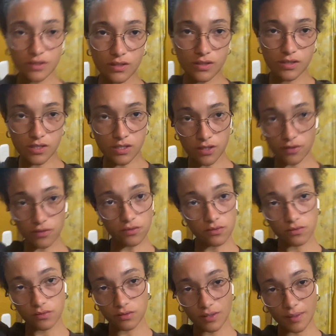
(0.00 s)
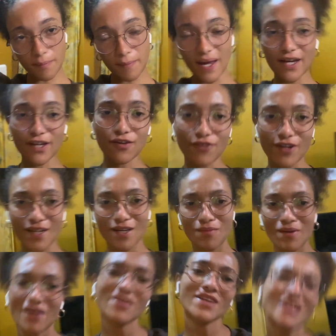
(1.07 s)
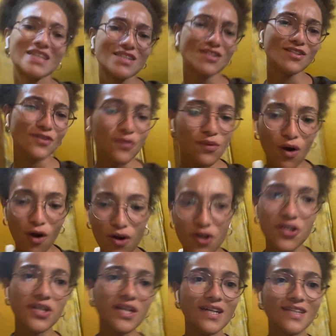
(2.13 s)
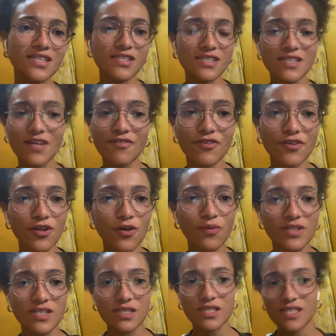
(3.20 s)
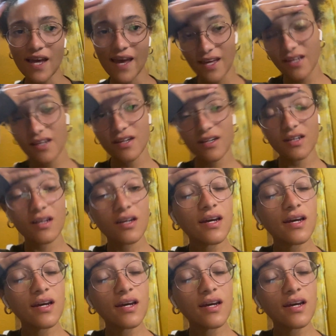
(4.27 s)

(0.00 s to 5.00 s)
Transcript: So I'm packing right now, but I feel like it's too hard. I just never know what to take.